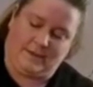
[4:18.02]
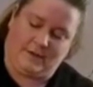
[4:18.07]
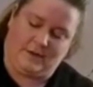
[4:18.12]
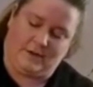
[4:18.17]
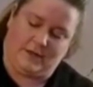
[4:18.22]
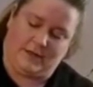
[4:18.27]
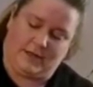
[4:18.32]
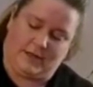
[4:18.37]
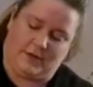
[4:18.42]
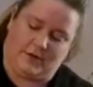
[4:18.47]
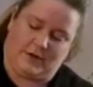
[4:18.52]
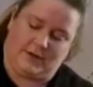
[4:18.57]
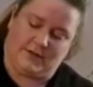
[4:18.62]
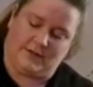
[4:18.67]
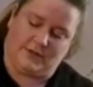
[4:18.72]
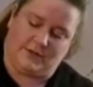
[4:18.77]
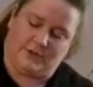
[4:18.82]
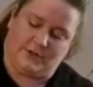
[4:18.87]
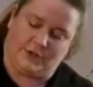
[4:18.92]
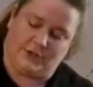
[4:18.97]
Looking
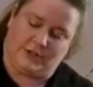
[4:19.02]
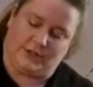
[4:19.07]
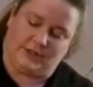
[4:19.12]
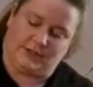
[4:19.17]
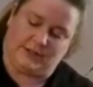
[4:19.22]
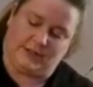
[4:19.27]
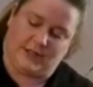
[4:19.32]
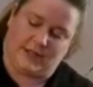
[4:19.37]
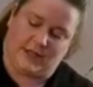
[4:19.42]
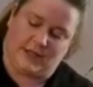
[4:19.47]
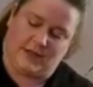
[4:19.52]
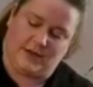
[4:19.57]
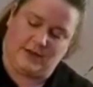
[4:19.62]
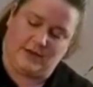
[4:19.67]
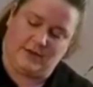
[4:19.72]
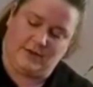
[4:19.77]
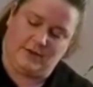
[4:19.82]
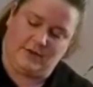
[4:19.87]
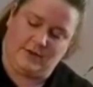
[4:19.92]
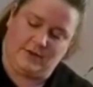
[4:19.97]
nice and chilled there.
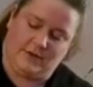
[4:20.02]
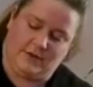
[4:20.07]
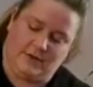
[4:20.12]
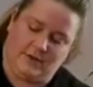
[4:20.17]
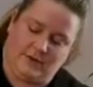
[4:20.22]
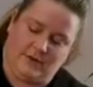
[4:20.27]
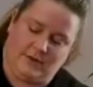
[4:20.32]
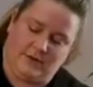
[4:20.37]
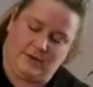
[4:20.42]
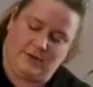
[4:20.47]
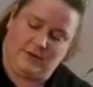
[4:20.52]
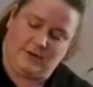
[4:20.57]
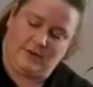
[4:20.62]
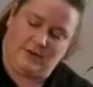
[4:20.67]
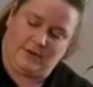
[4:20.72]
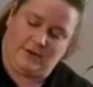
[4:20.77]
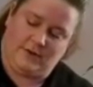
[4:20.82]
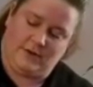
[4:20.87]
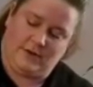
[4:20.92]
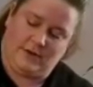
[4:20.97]

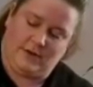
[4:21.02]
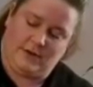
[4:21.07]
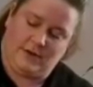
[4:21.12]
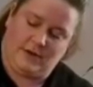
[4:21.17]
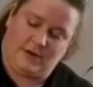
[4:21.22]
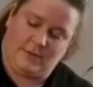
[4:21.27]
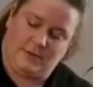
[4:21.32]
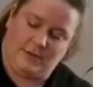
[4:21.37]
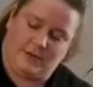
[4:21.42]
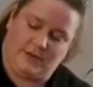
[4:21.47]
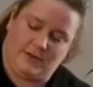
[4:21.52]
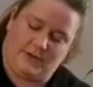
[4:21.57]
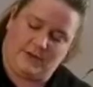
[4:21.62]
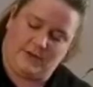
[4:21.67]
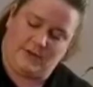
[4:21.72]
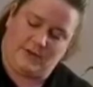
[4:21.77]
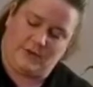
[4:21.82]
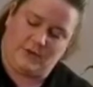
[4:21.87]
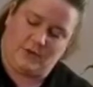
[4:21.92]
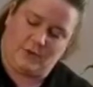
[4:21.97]
And I'm going to
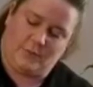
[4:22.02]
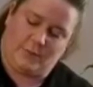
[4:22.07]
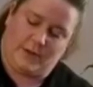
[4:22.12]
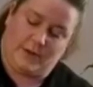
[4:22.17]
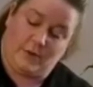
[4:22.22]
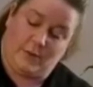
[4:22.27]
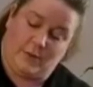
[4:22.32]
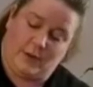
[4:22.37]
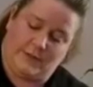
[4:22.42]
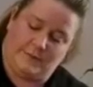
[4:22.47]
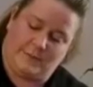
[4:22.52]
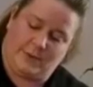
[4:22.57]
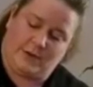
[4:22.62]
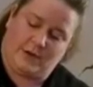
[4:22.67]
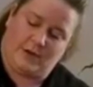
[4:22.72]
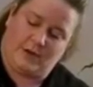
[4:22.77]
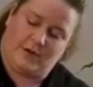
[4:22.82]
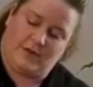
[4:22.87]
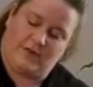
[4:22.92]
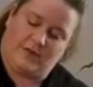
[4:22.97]
stop it. Oh, it's
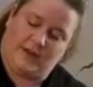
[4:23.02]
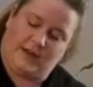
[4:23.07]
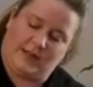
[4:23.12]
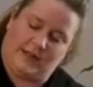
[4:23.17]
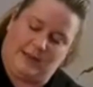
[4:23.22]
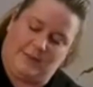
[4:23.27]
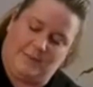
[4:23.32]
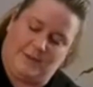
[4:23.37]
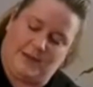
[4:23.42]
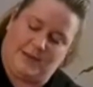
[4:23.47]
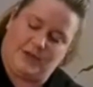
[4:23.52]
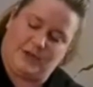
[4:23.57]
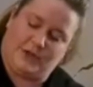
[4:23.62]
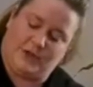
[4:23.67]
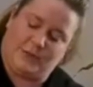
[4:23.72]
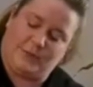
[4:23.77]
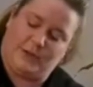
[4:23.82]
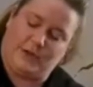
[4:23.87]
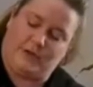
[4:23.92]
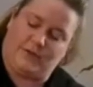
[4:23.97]
perfectly
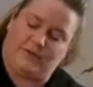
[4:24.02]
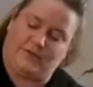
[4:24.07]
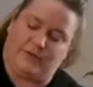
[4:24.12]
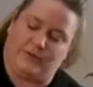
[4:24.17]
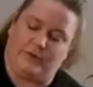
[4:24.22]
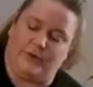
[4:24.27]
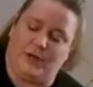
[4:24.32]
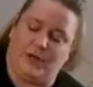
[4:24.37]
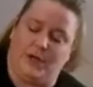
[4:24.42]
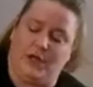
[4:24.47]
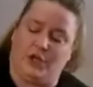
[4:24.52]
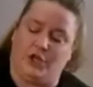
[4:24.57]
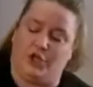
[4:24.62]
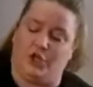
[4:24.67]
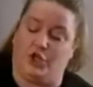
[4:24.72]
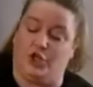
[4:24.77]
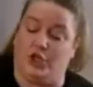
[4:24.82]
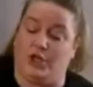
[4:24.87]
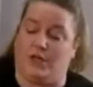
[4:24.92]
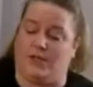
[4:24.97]
measured. Beautiful.
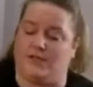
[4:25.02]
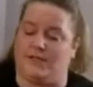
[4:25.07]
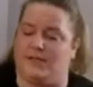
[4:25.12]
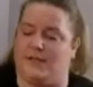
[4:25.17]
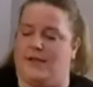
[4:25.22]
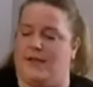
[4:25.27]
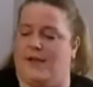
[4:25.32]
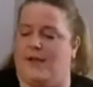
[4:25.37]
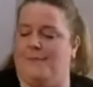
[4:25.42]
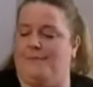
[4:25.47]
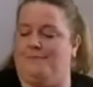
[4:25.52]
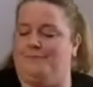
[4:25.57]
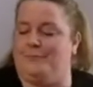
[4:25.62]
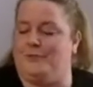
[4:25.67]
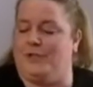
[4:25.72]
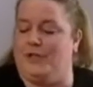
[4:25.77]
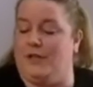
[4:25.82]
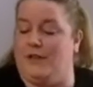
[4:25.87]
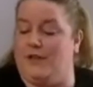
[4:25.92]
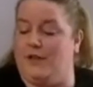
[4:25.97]
Just there.
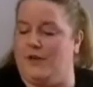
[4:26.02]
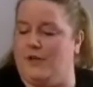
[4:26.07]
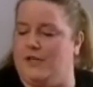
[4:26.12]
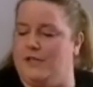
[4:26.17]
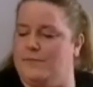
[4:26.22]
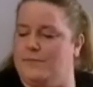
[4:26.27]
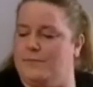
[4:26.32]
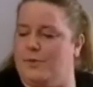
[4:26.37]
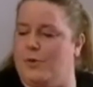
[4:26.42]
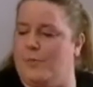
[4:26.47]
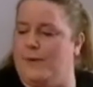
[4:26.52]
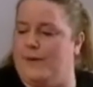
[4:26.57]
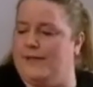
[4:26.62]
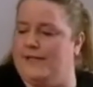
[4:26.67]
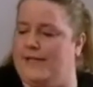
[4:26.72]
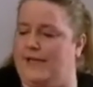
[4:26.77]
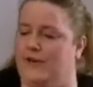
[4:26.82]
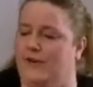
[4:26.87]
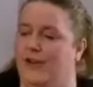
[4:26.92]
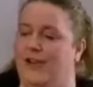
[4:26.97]
You hear the ice popping
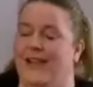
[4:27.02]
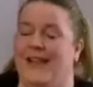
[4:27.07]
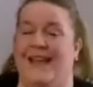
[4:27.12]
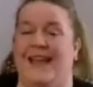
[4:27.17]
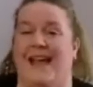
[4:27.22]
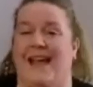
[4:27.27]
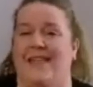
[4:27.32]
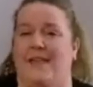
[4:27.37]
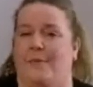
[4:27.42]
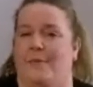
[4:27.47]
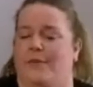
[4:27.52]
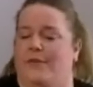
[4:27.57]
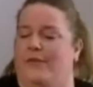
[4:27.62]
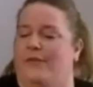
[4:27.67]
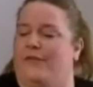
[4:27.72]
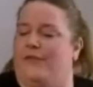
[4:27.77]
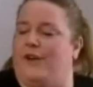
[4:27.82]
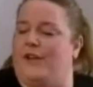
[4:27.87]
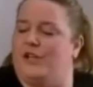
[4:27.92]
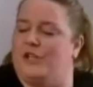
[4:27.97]
down. And then with the
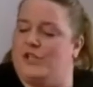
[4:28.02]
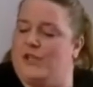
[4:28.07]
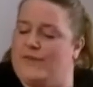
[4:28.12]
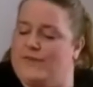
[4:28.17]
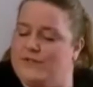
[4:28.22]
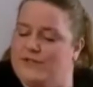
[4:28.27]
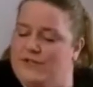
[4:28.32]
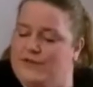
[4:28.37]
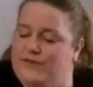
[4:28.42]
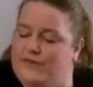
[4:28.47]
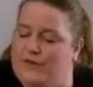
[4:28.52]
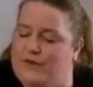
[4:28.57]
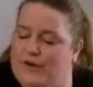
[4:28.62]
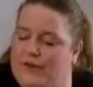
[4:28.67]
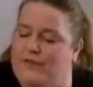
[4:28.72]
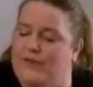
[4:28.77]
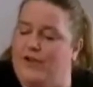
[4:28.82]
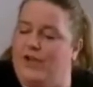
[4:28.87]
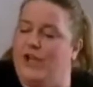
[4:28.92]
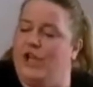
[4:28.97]
French
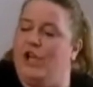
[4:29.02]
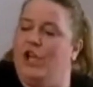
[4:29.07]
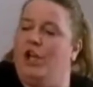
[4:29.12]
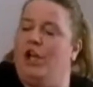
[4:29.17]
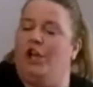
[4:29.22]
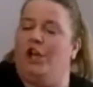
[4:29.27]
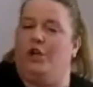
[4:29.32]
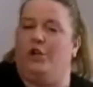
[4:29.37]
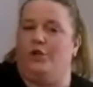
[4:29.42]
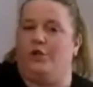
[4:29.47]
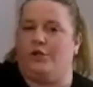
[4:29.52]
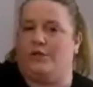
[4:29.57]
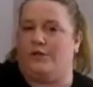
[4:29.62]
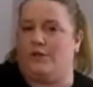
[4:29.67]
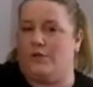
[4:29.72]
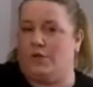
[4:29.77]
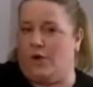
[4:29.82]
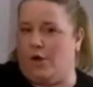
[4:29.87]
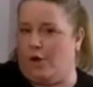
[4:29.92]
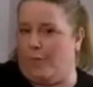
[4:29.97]
75, you
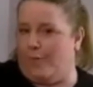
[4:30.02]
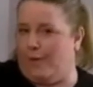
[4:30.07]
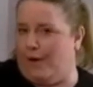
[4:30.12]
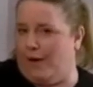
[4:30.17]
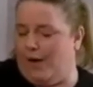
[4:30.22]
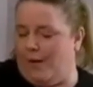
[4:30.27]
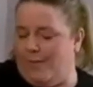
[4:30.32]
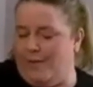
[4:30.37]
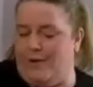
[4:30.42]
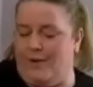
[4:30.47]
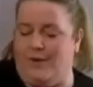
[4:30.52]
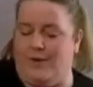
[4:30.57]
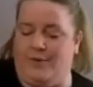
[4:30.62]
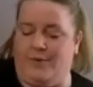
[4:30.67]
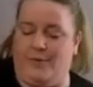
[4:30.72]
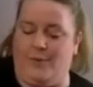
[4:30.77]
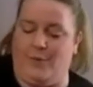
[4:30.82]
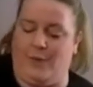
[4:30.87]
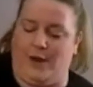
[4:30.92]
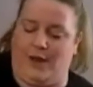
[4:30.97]
just top up
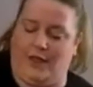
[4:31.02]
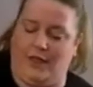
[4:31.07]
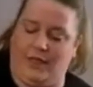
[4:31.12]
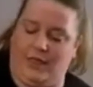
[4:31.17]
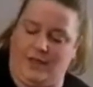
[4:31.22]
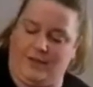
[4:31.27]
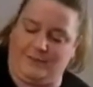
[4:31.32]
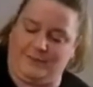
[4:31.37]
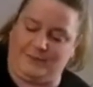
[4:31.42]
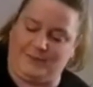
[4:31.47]
with